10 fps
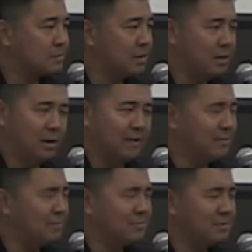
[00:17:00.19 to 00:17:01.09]
you know,
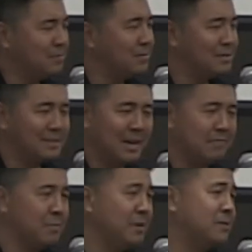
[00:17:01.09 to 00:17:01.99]
I still think it's kind
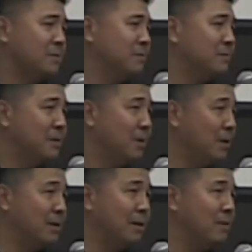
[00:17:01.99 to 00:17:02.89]
of a miracle. You know,
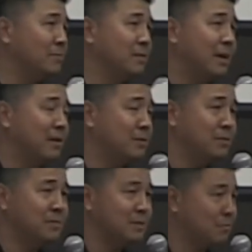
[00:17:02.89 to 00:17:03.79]
I, all of a sudden I
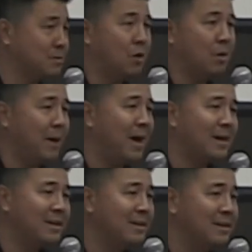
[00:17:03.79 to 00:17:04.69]
heard someone call
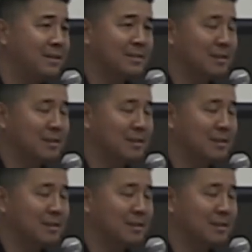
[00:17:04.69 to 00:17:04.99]
back because